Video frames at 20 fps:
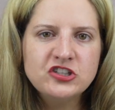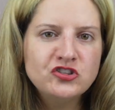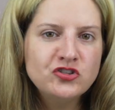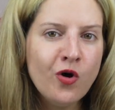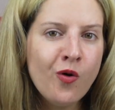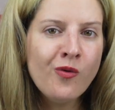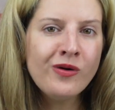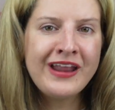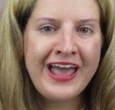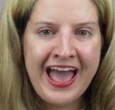
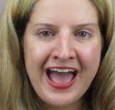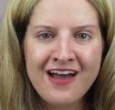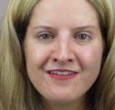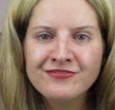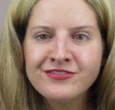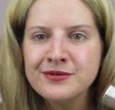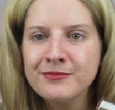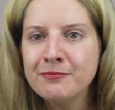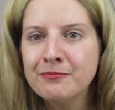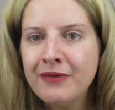don't
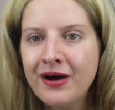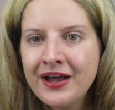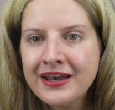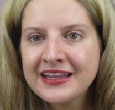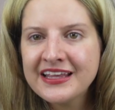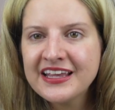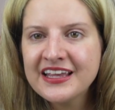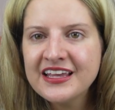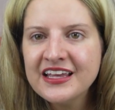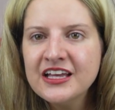have the
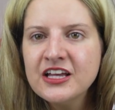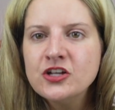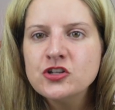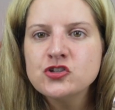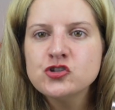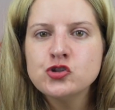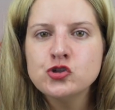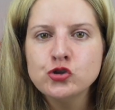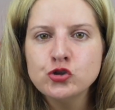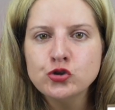money
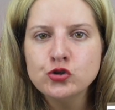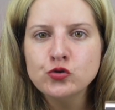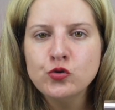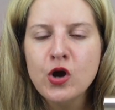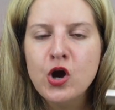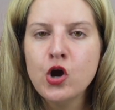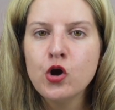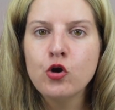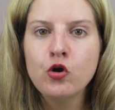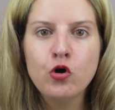
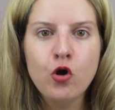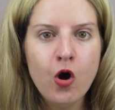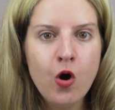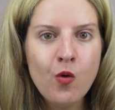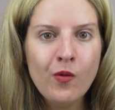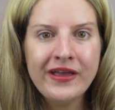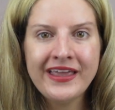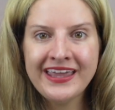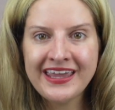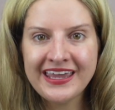to
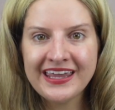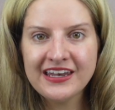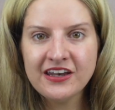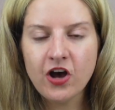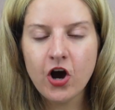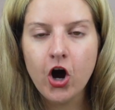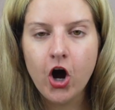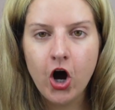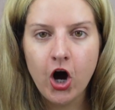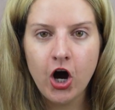go in
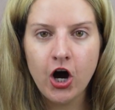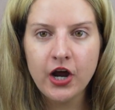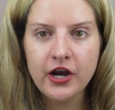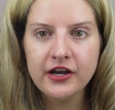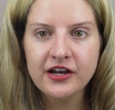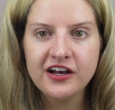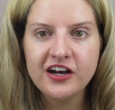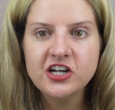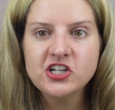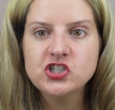
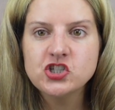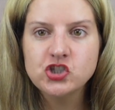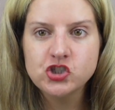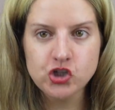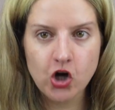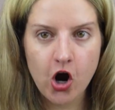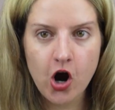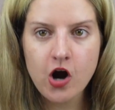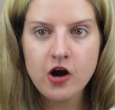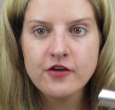on a
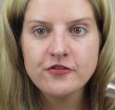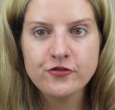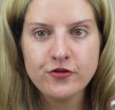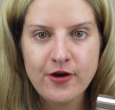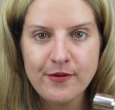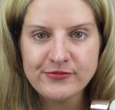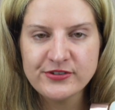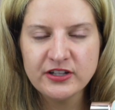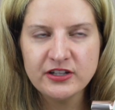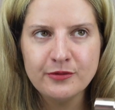jar of
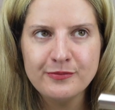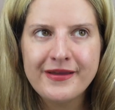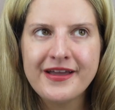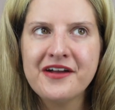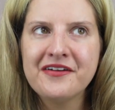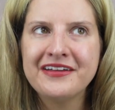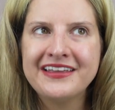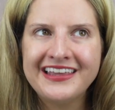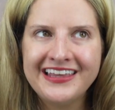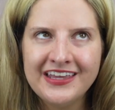creme de la
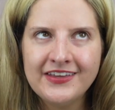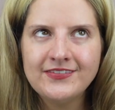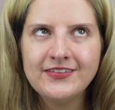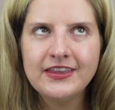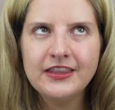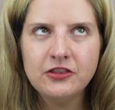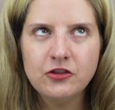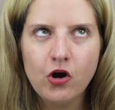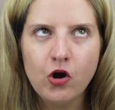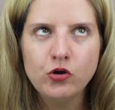mer,
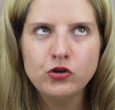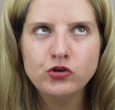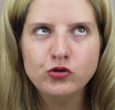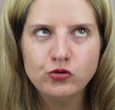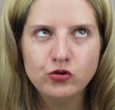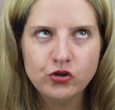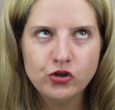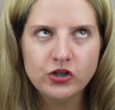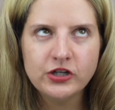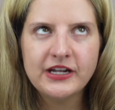even though
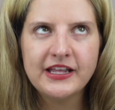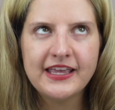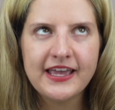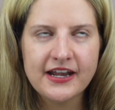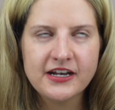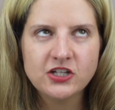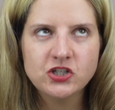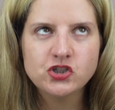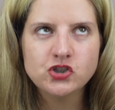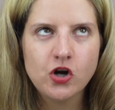you could
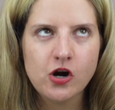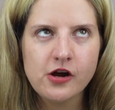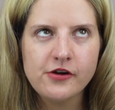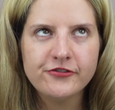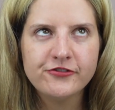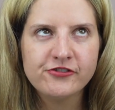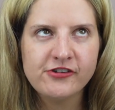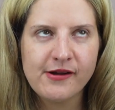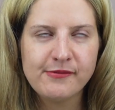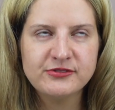get a jar
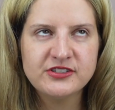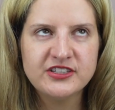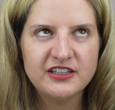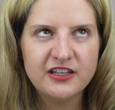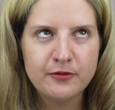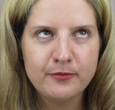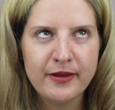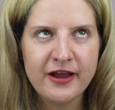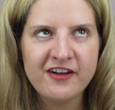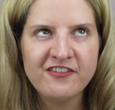of creme de
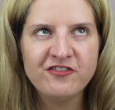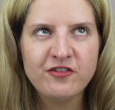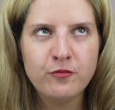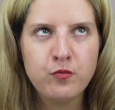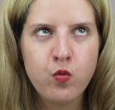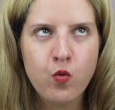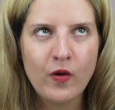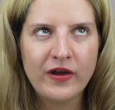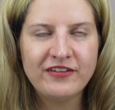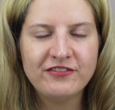la mer for
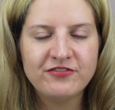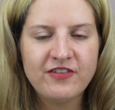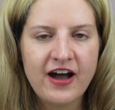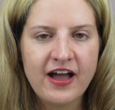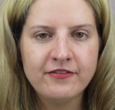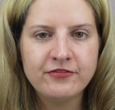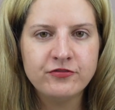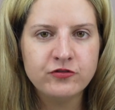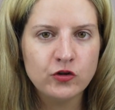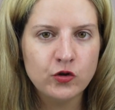
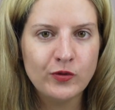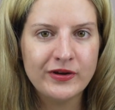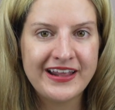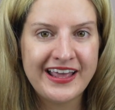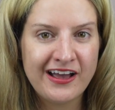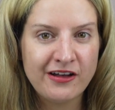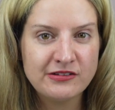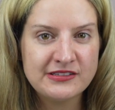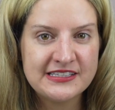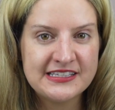0.5 fluid
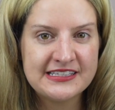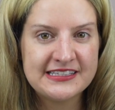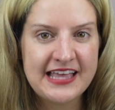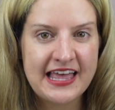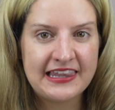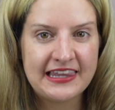ounces